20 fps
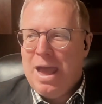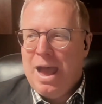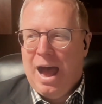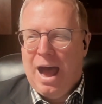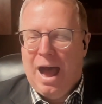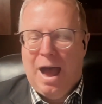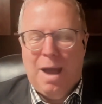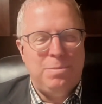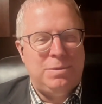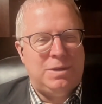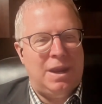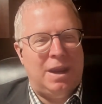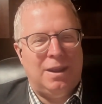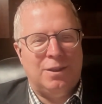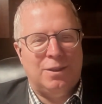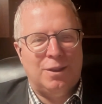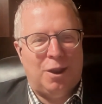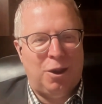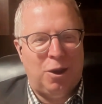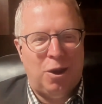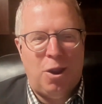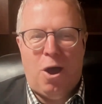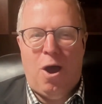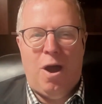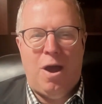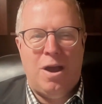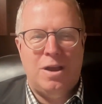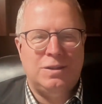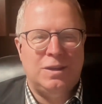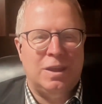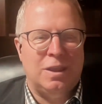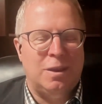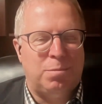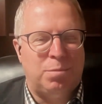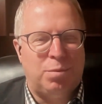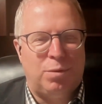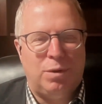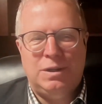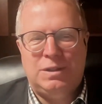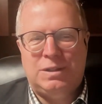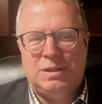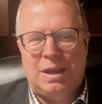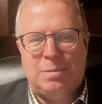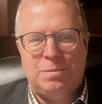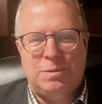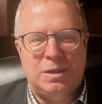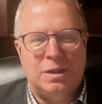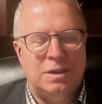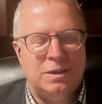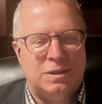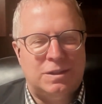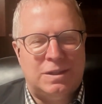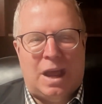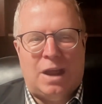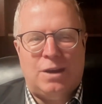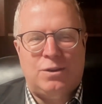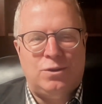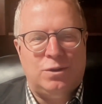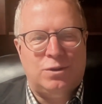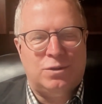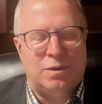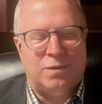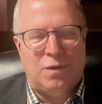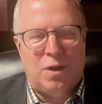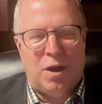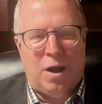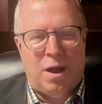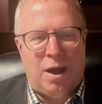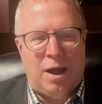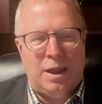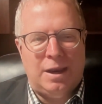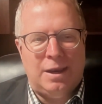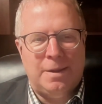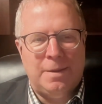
I'm taking the laws and the precepts and the statutes of God